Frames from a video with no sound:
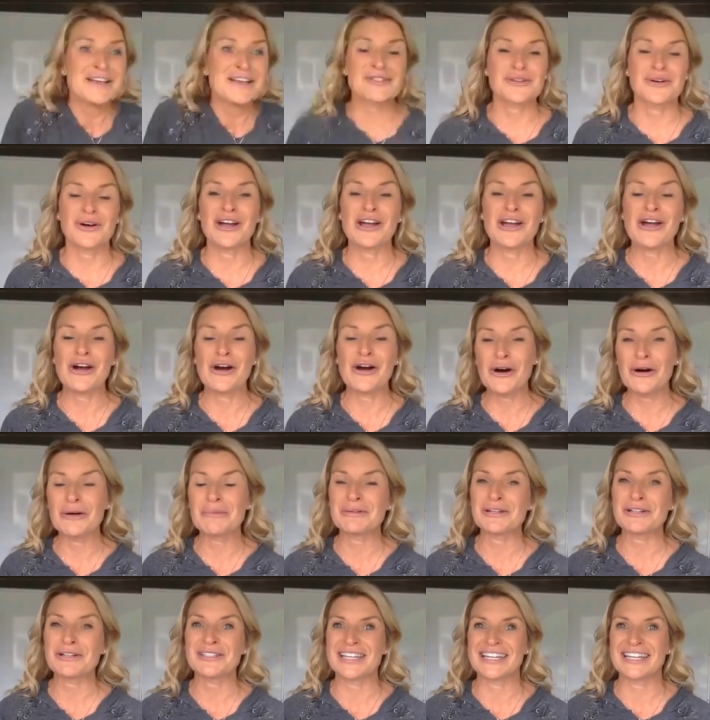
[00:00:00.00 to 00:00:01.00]
So I hope
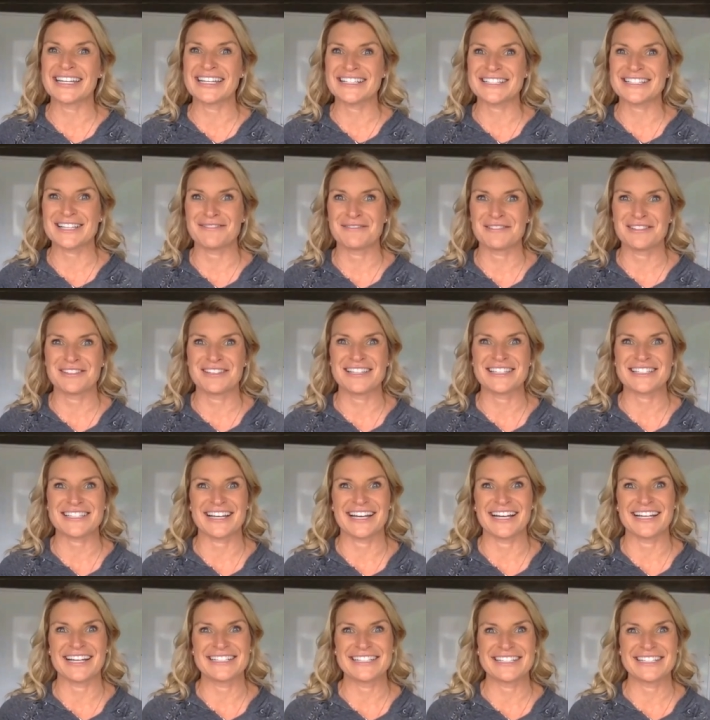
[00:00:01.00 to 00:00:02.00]
you're taking some of these
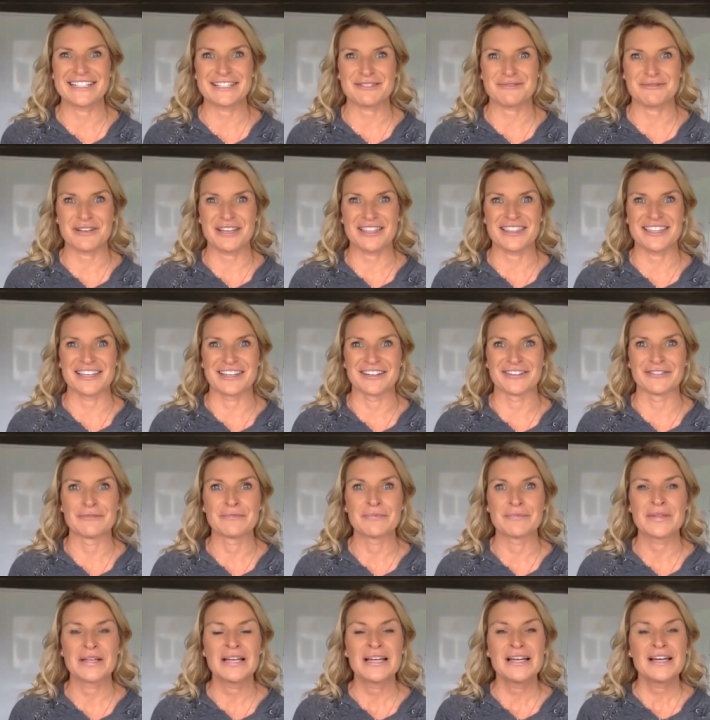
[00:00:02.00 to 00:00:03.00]
ideas with you.
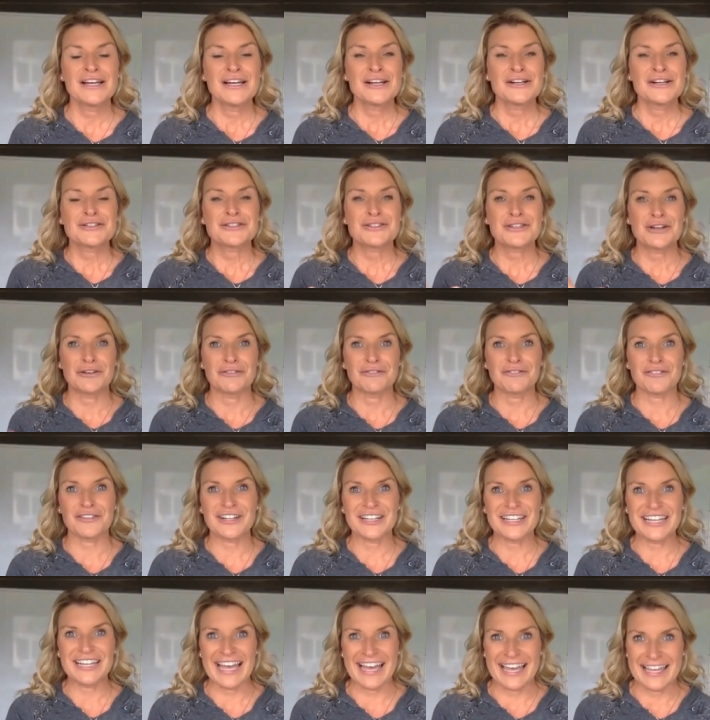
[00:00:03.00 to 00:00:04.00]
Don't
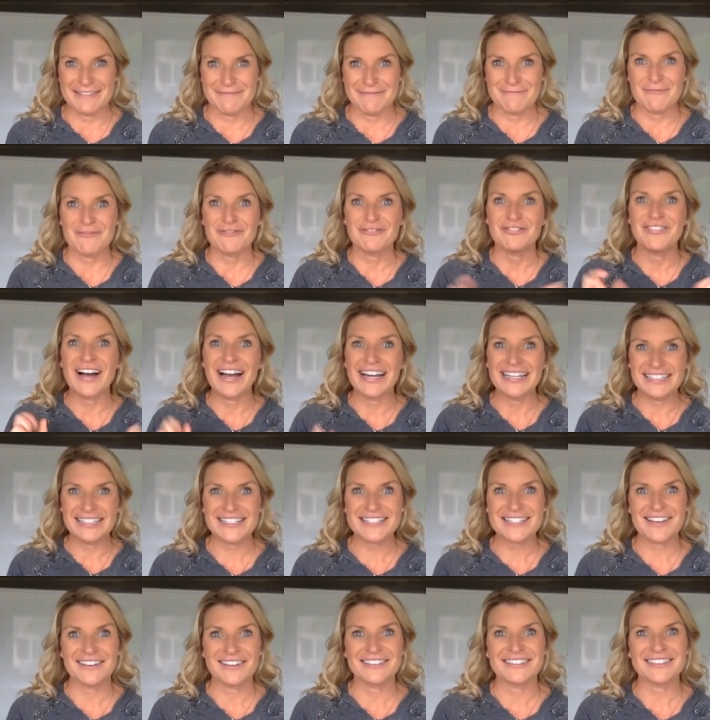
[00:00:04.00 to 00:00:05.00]
forget, find
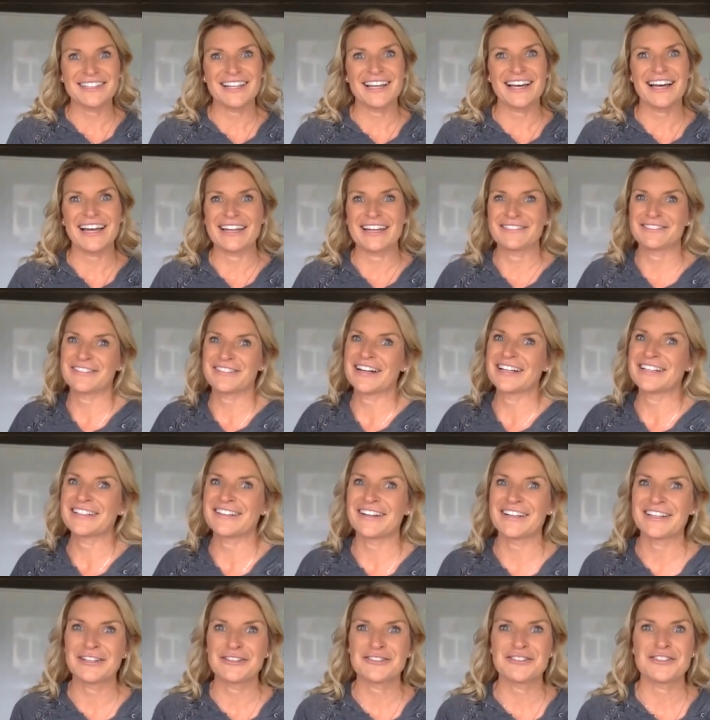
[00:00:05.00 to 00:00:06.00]
us online, find
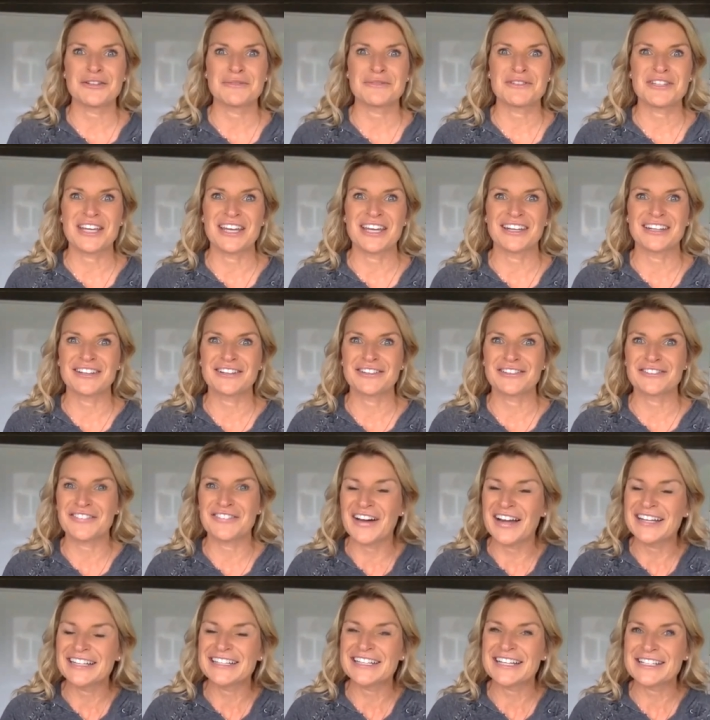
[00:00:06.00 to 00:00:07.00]
our YouTube channel,
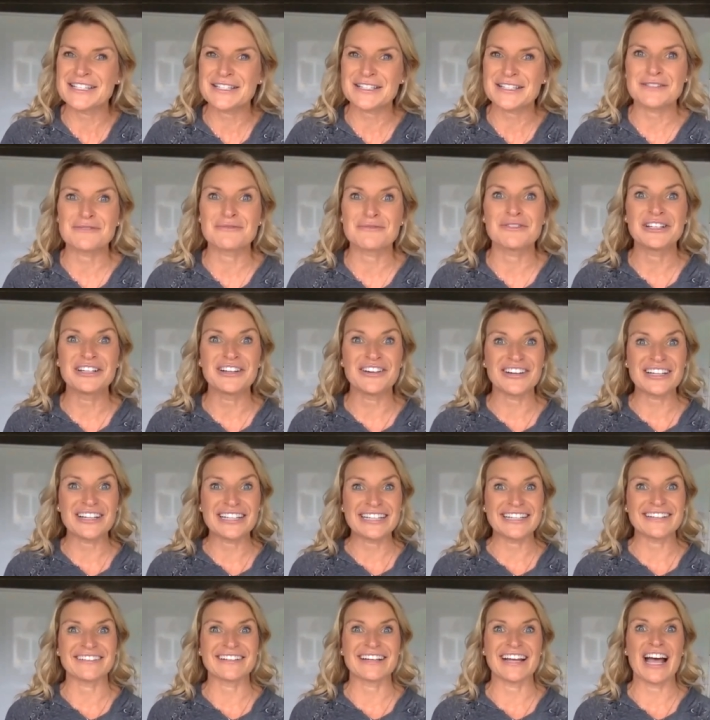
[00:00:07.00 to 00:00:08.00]
find us because we are
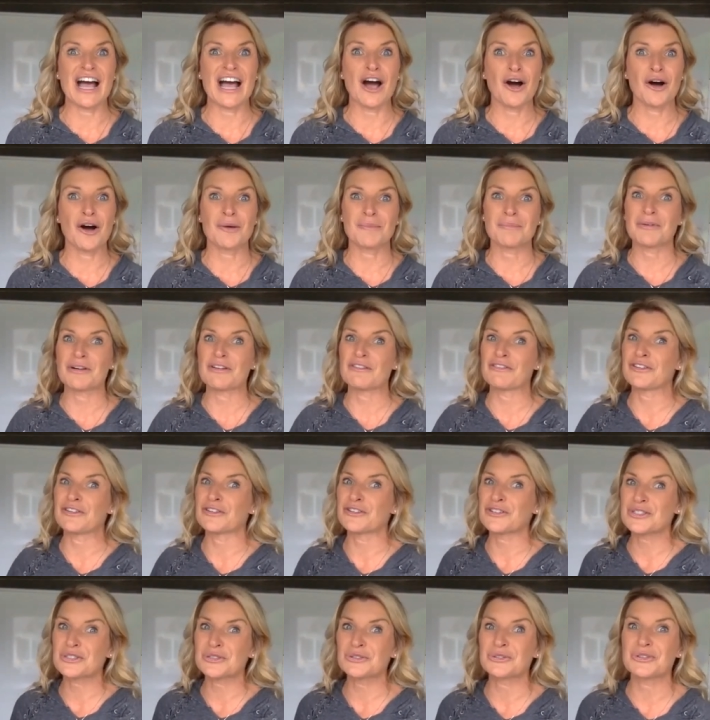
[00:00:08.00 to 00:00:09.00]
here to help. If
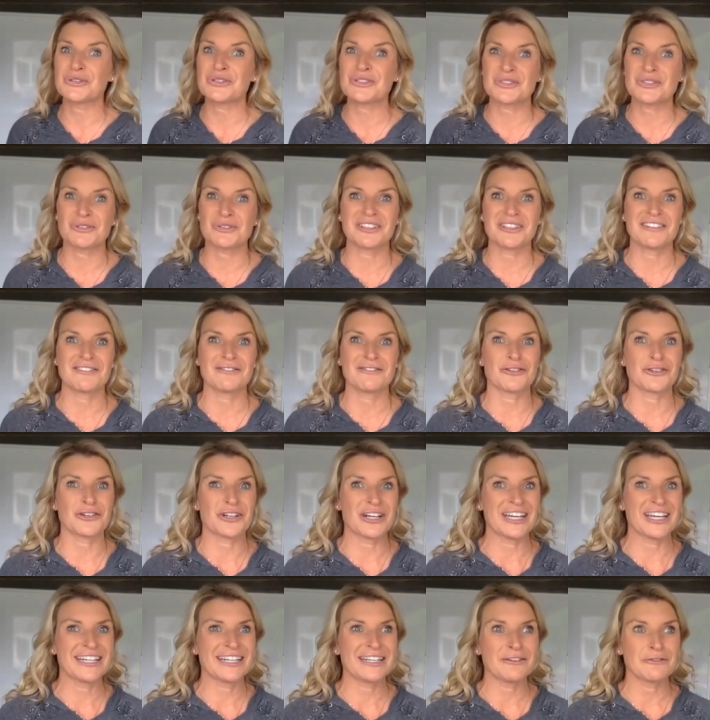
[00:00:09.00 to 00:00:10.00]
your school is looking for
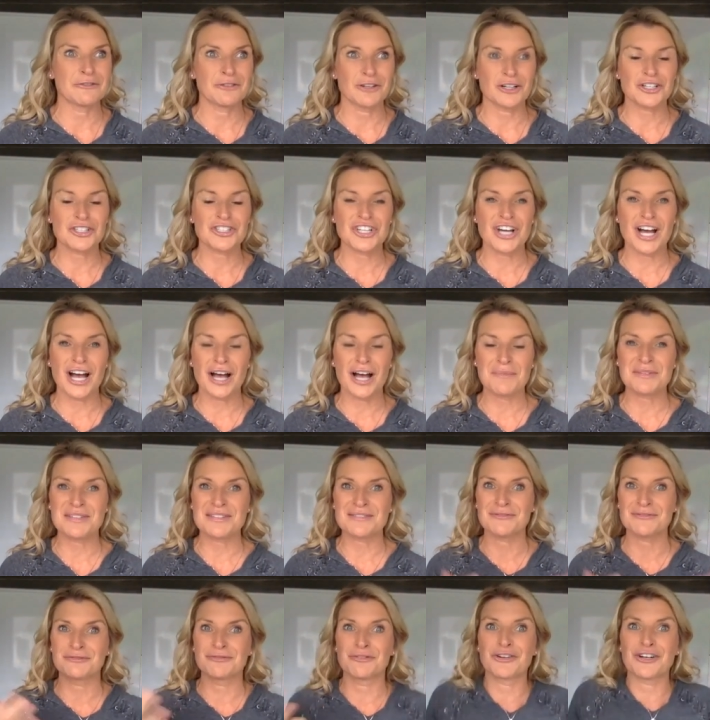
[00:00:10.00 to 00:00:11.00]
any workshops,
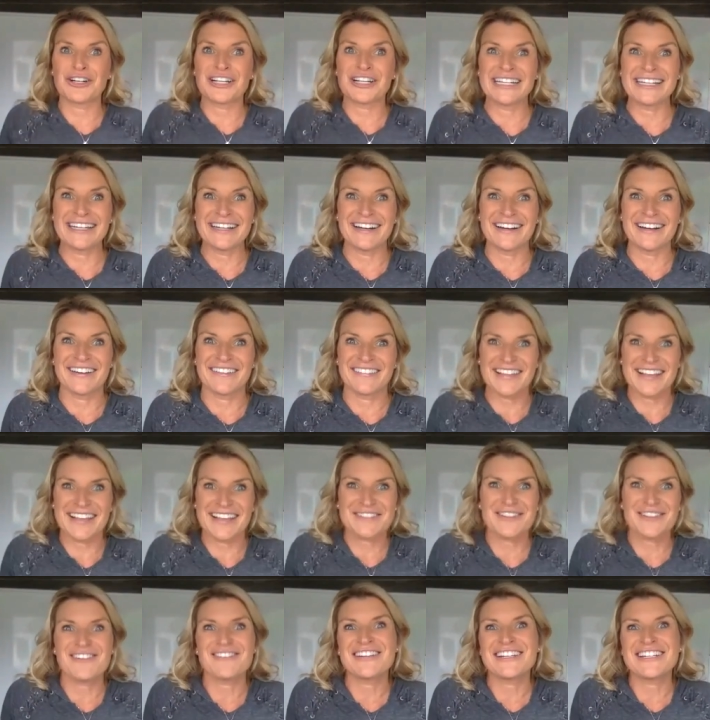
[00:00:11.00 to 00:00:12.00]
we're here.
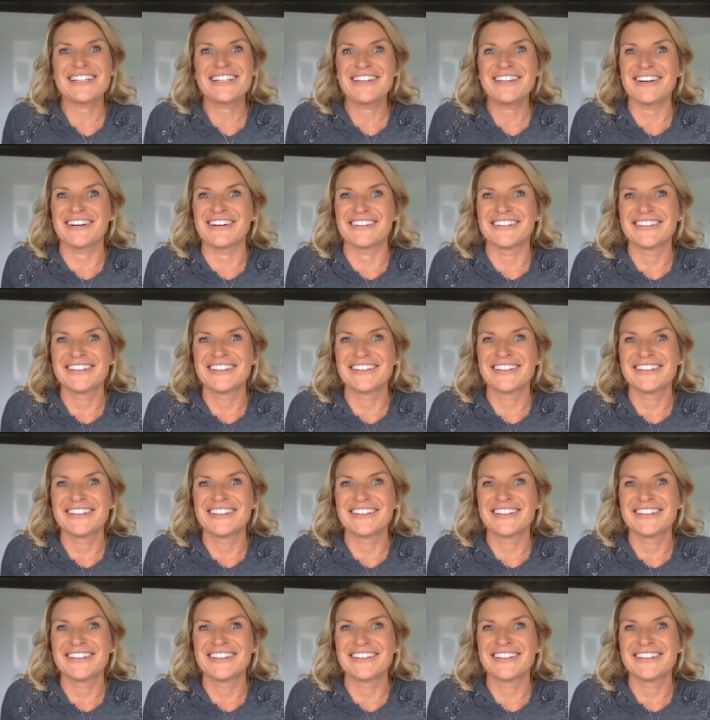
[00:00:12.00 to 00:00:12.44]
That's what we do.